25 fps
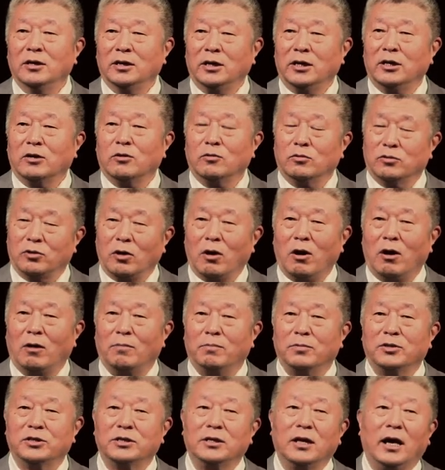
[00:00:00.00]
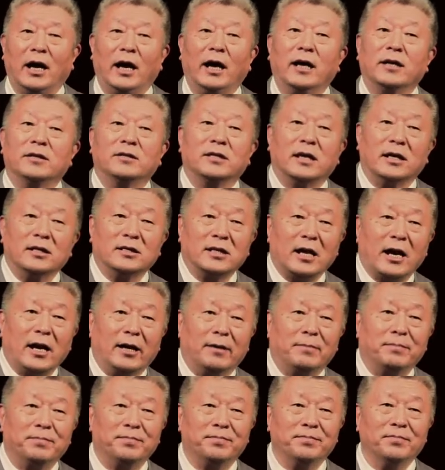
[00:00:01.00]
legal norms at that
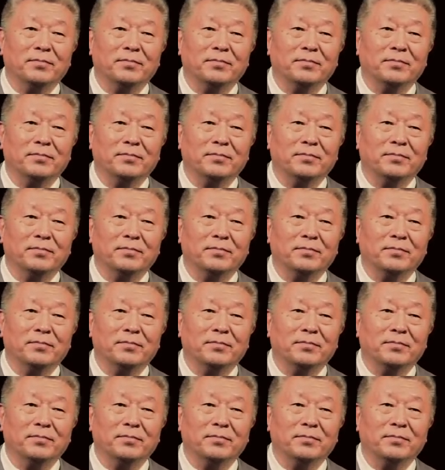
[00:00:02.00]
time.